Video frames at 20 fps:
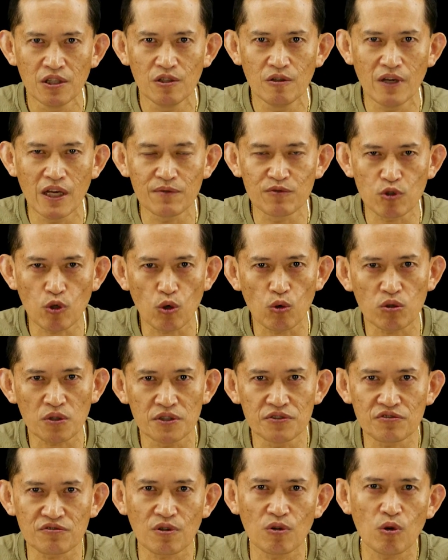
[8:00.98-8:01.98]
you have total
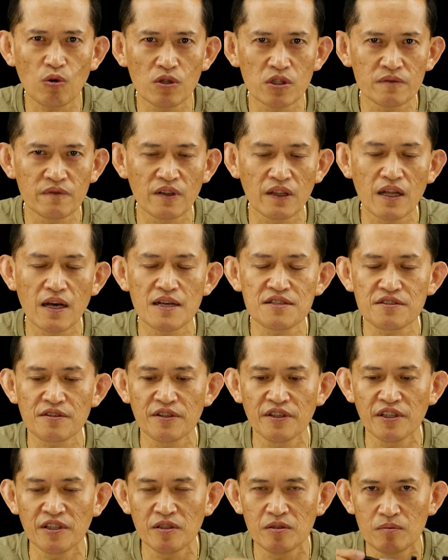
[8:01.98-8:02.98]
control of
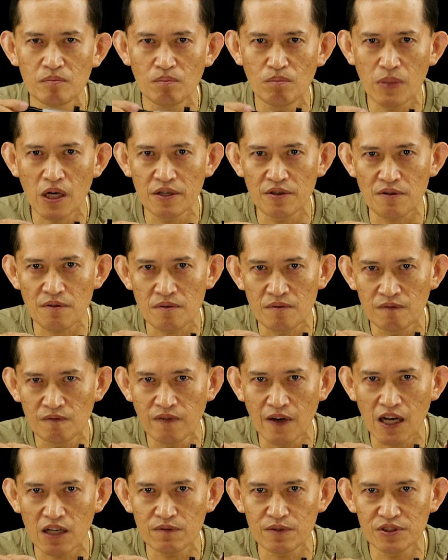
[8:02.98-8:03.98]
velocity by your
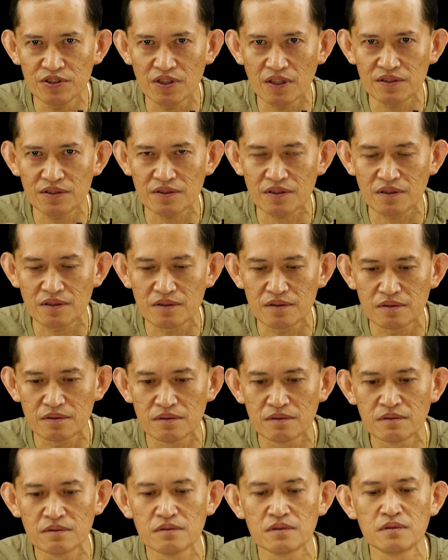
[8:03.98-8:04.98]
valve adjuster.
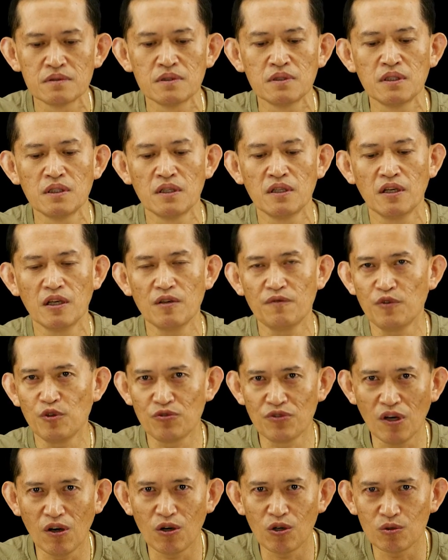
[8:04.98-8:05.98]
If you
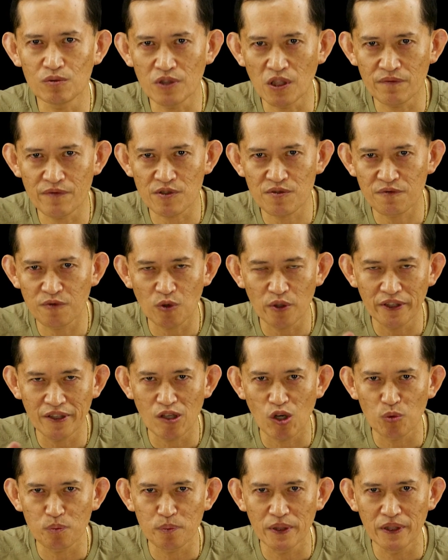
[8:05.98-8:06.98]
don't, if it's fully
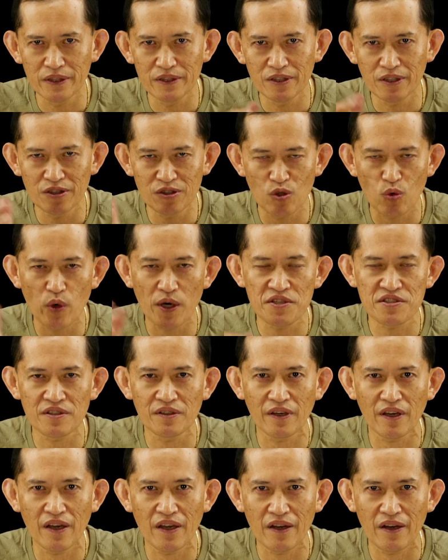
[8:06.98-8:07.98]
open, you're
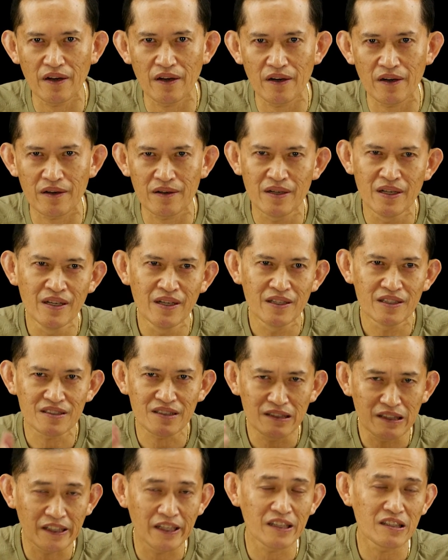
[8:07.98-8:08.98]
wasting air,
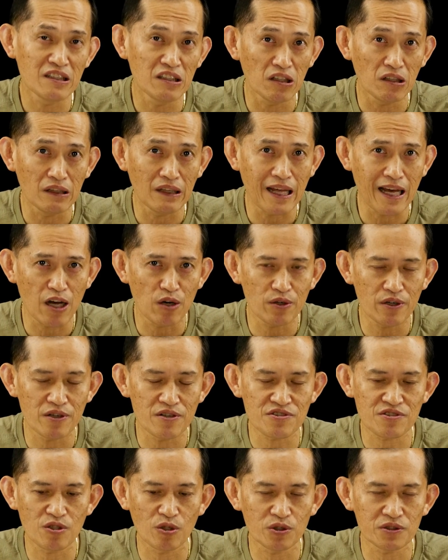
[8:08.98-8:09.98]
so you get a little louder,
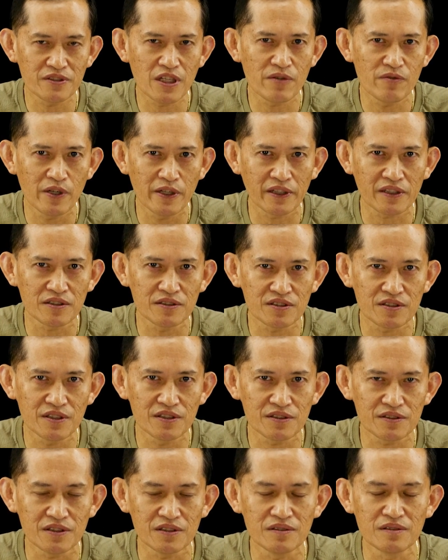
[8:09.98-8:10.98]
so it's not very
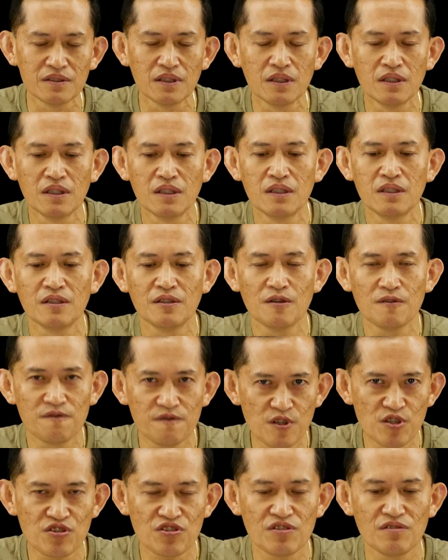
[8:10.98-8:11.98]
consistent,
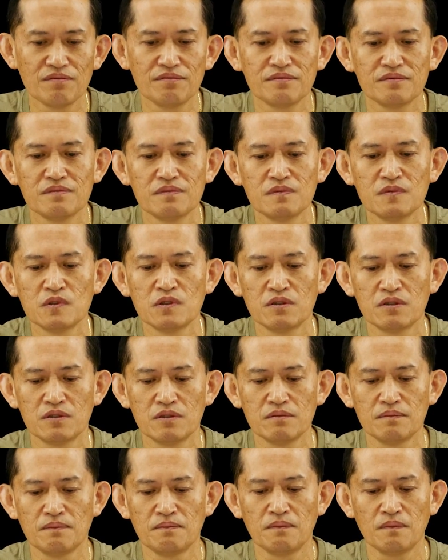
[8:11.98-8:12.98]
efficient.
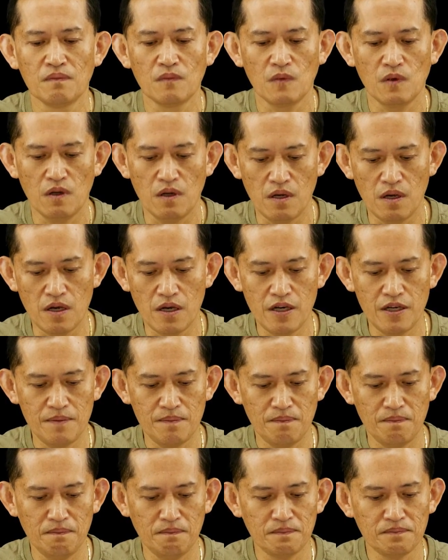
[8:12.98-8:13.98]
All
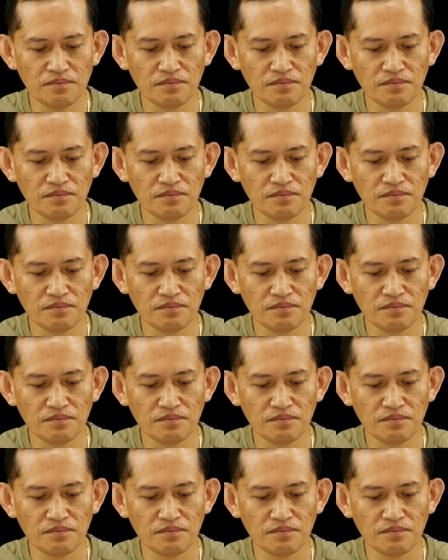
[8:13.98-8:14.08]
right.